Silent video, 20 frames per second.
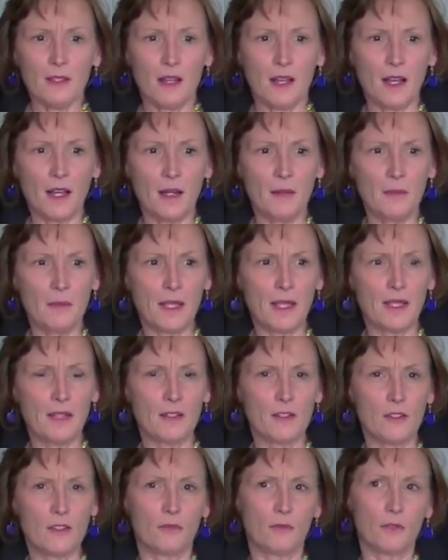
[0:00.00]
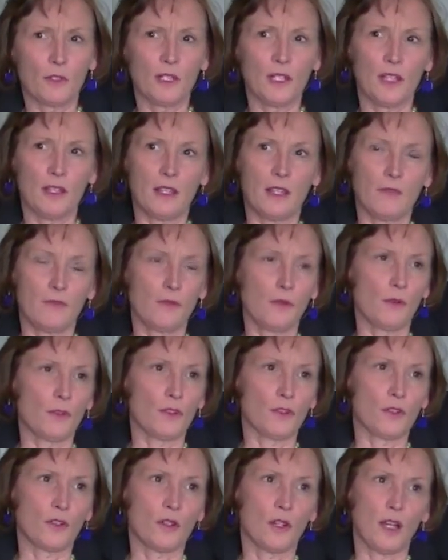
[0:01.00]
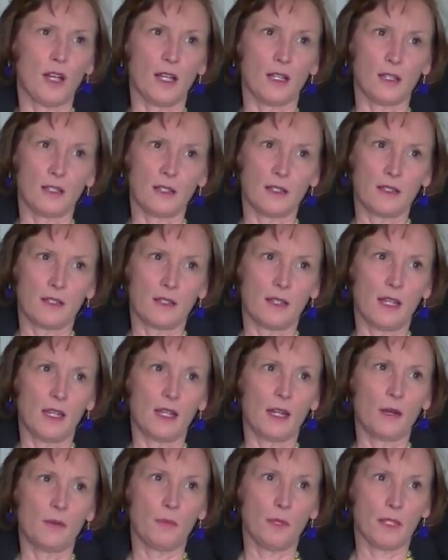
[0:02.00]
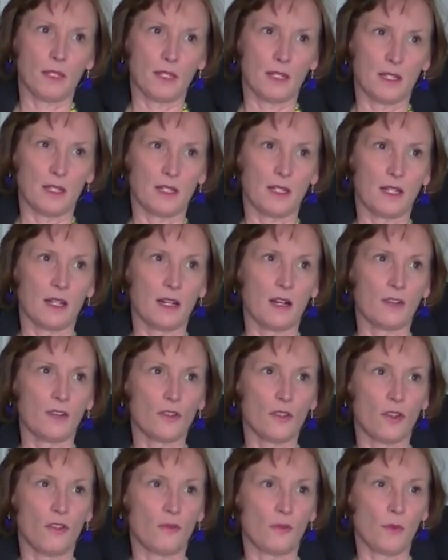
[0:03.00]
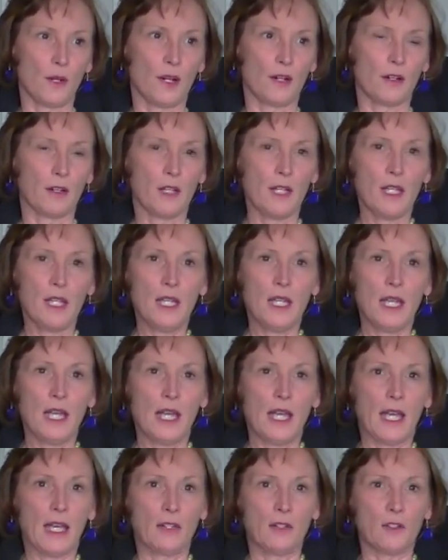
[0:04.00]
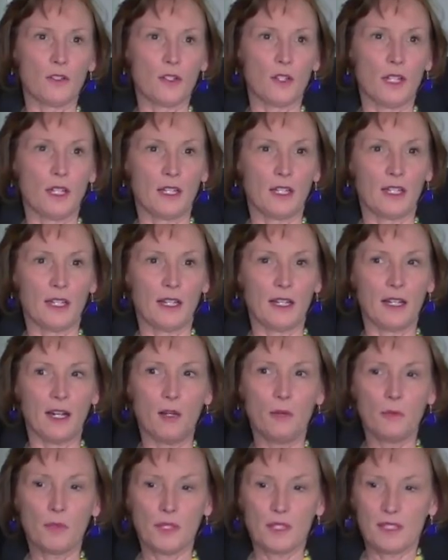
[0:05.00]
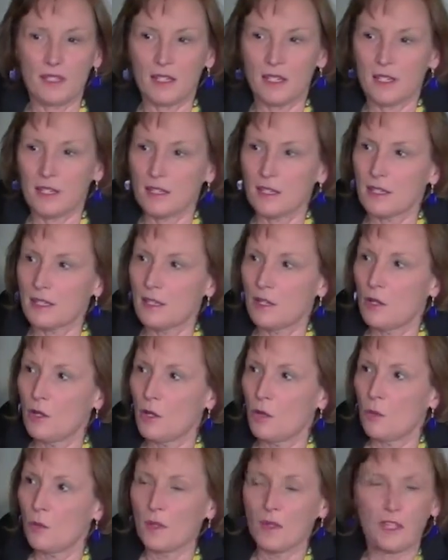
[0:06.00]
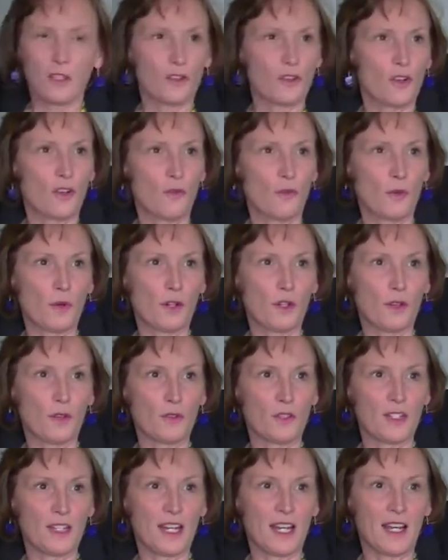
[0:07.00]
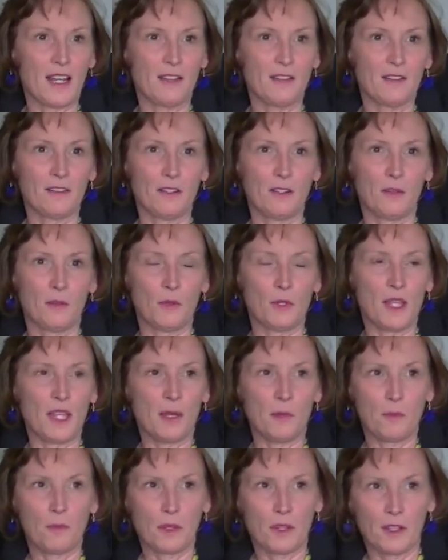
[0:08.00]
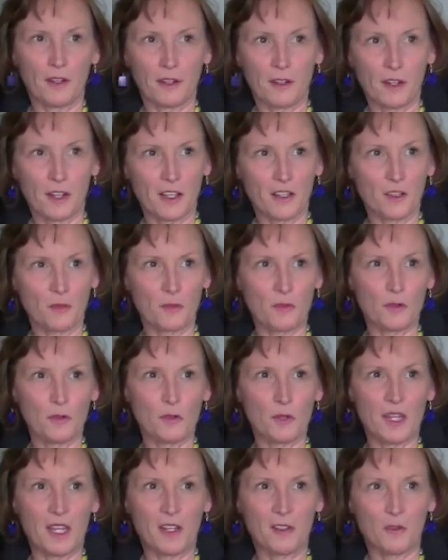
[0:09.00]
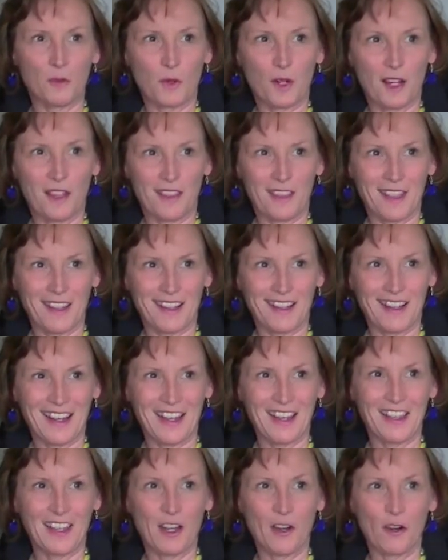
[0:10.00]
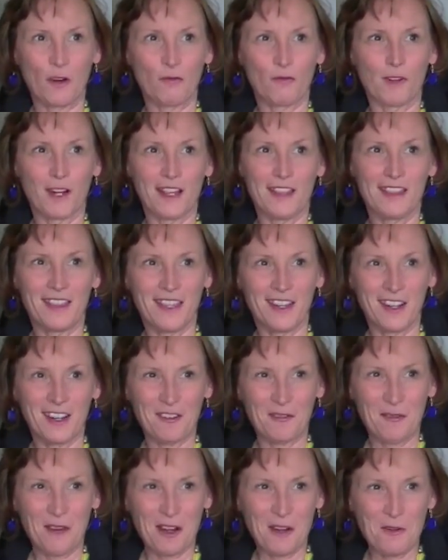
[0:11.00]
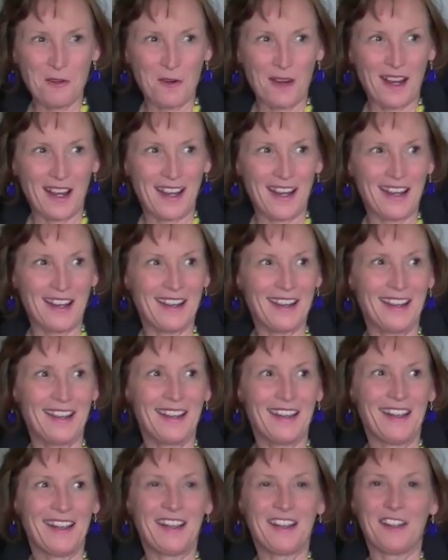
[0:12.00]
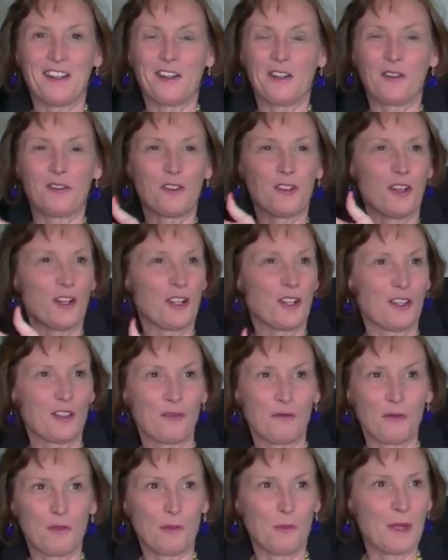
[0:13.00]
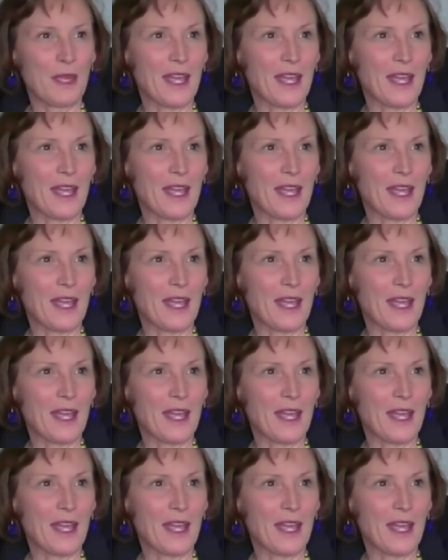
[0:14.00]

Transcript: Um, and to really, they focus on us and our business and our software. And in, in our business, when the software goes down, we can't bill out our customers, we can't do anything. And they are mm-hmm. right there, right away you know, talking through the